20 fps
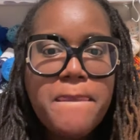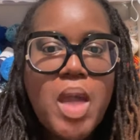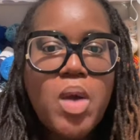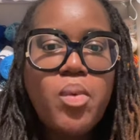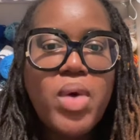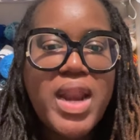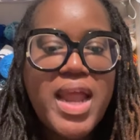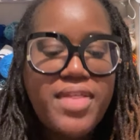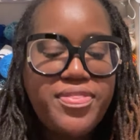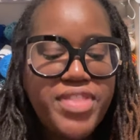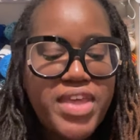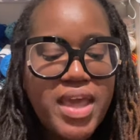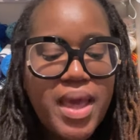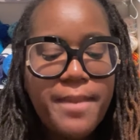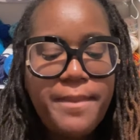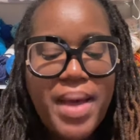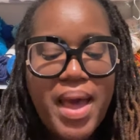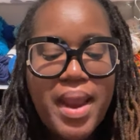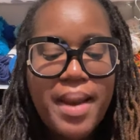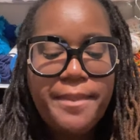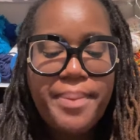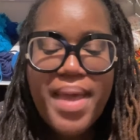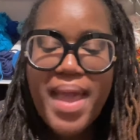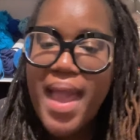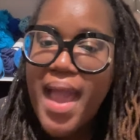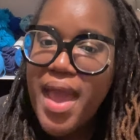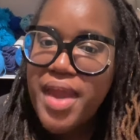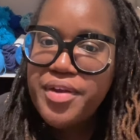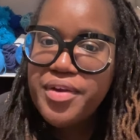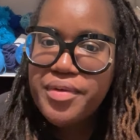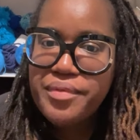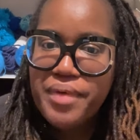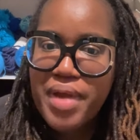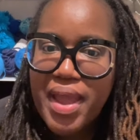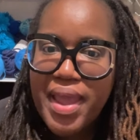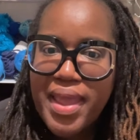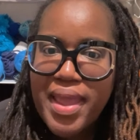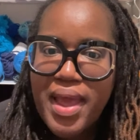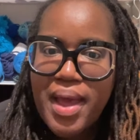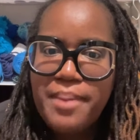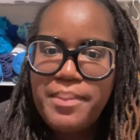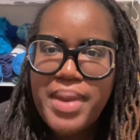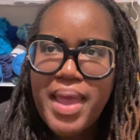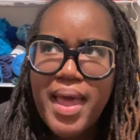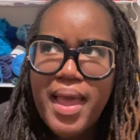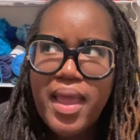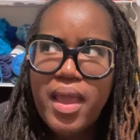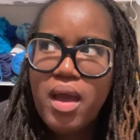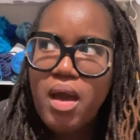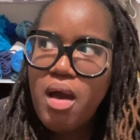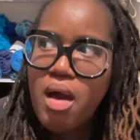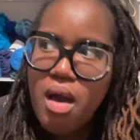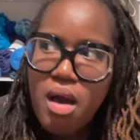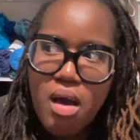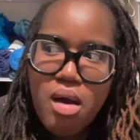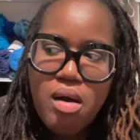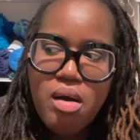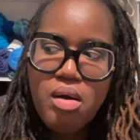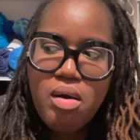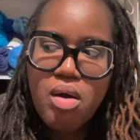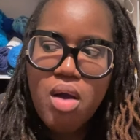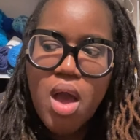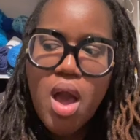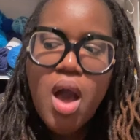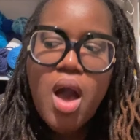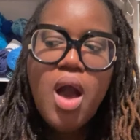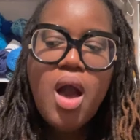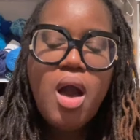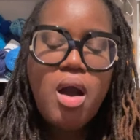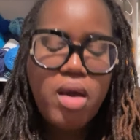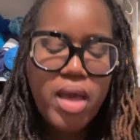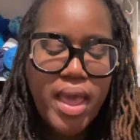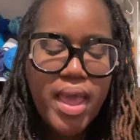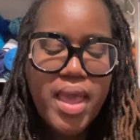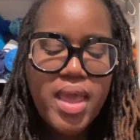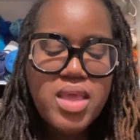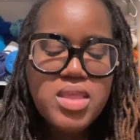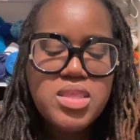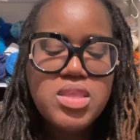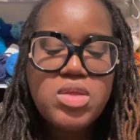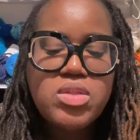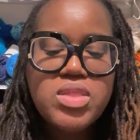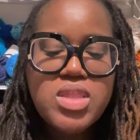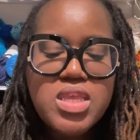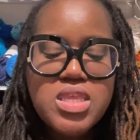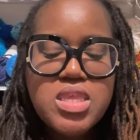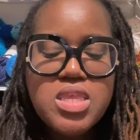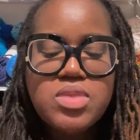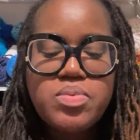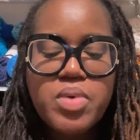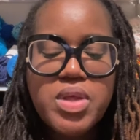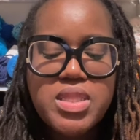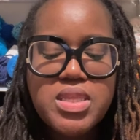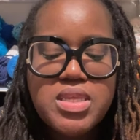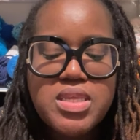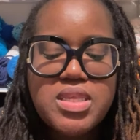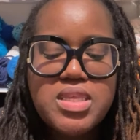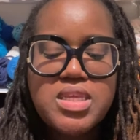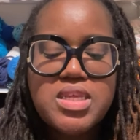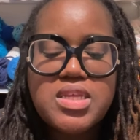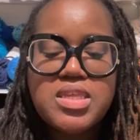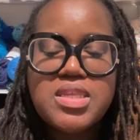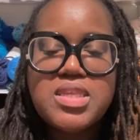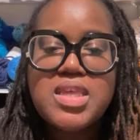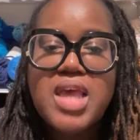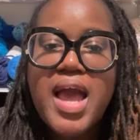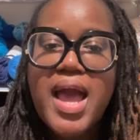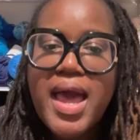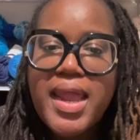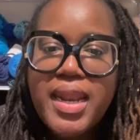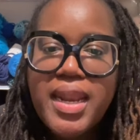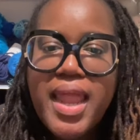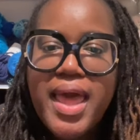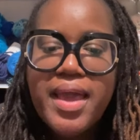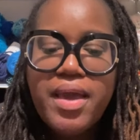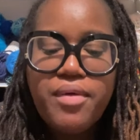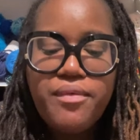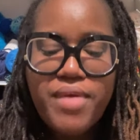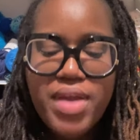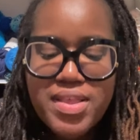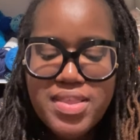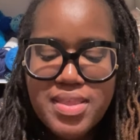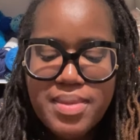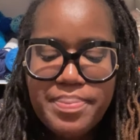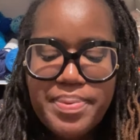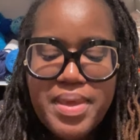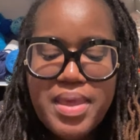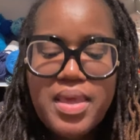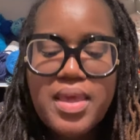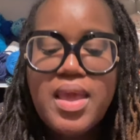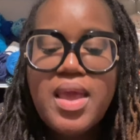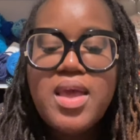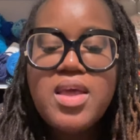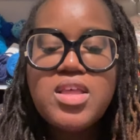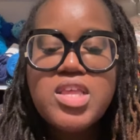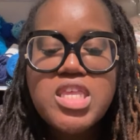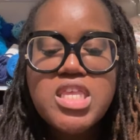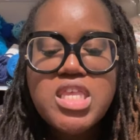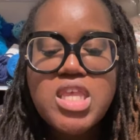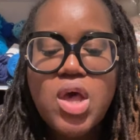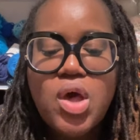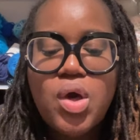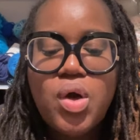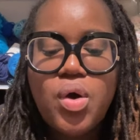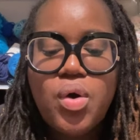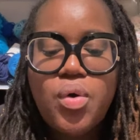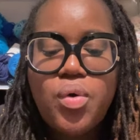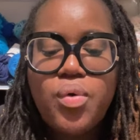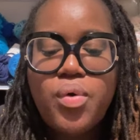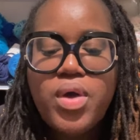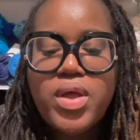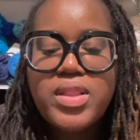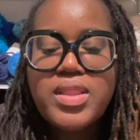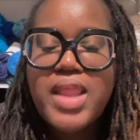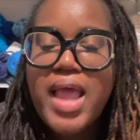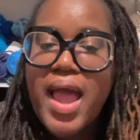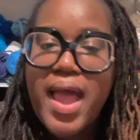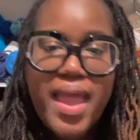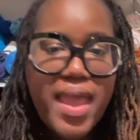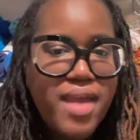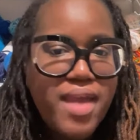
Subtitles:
when I think about a pattern, right, I'm like, oh, okay, so this is what this is. Kind of like a recipe. So not